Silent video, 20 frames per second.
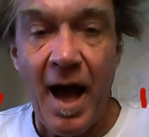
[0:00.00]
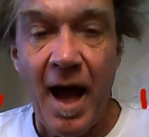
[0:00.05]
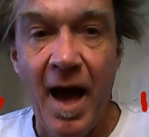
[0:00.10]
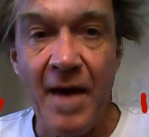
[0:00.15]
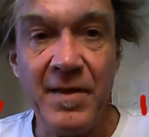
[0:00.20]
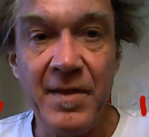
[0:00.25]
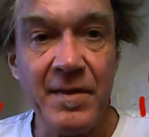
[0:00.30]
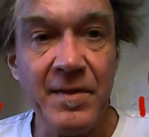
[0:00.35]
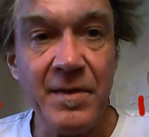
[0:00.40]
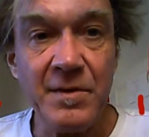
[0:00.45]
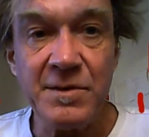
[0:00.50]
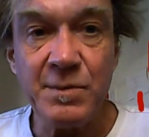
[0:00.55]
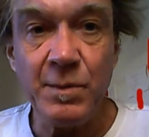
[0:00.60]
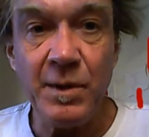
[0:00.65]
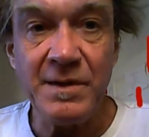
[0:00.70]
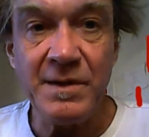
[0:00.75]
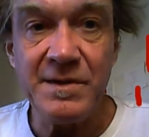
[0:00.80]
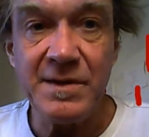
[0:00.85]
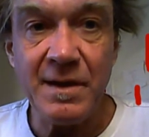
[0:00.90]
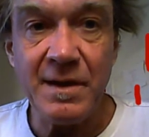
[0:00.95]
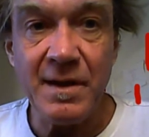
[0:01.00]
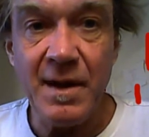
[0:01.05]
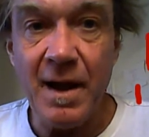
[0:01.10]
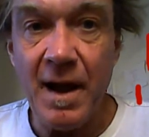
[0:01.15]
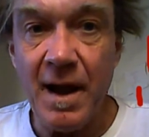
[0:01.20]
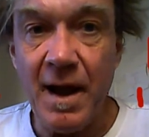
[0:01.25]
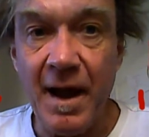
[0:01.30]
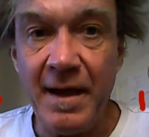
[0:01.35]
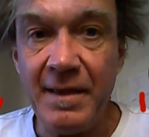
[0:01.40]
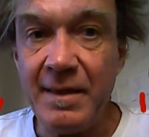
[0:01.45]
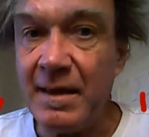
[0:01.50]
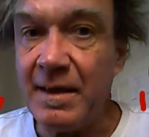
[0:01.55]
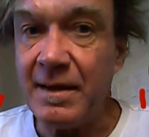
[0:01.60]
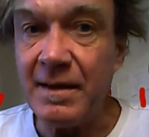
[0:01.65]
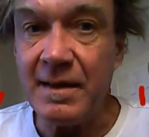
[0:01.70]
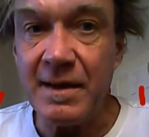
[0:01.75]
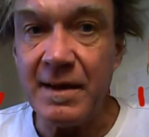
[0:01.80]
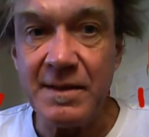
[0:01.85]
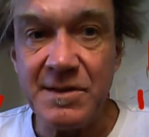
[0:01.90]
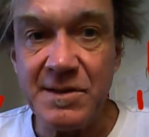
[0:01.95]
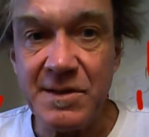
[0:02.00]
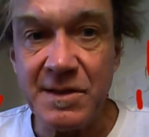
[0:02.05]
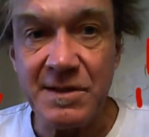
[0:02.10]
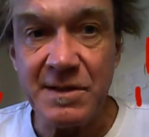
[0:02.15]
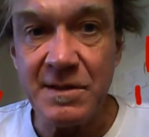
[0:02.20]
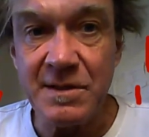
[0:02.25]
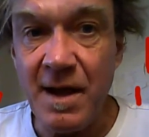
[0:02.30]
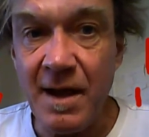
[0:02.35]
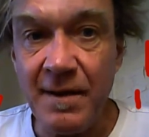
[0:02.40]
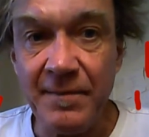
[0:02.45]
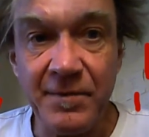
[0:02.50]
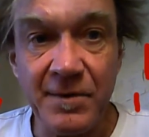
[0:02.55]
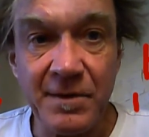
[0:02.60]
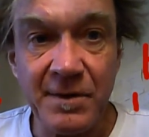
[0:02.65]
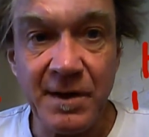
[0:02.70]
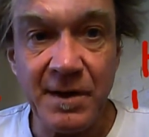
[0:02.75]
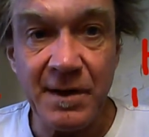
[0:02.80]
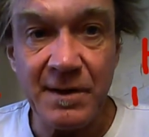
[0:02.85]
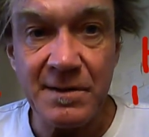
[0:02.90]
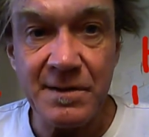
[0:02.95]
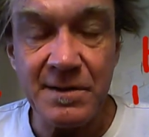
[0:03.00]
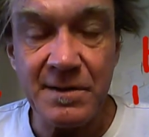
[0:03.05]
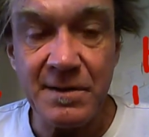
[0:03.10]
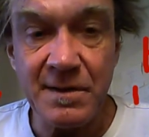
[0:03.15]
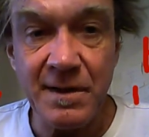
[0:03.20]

And then there's ones that I think it's just never gets.